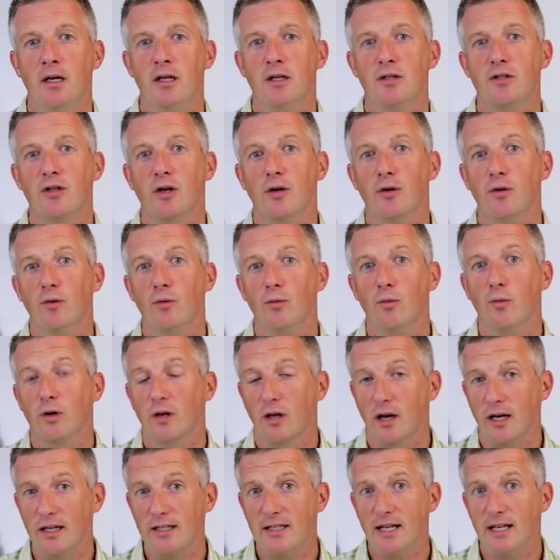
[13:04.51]
So
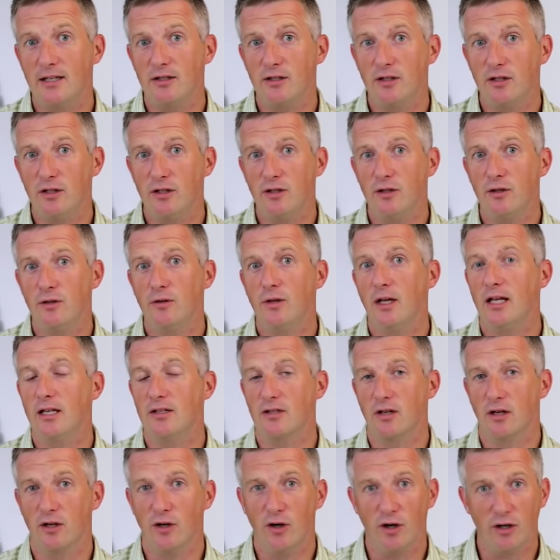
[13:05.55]
what I tend to do
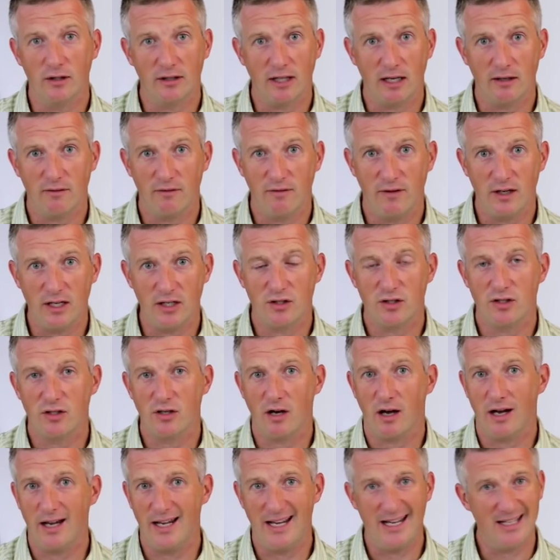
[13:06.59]
is I hook that fish,
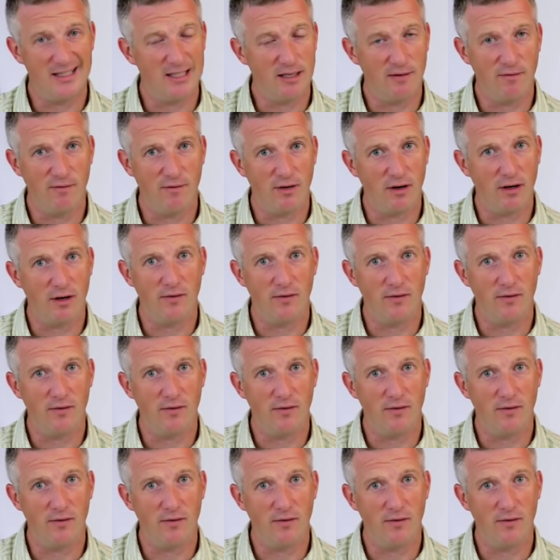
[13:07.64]
I hit it very,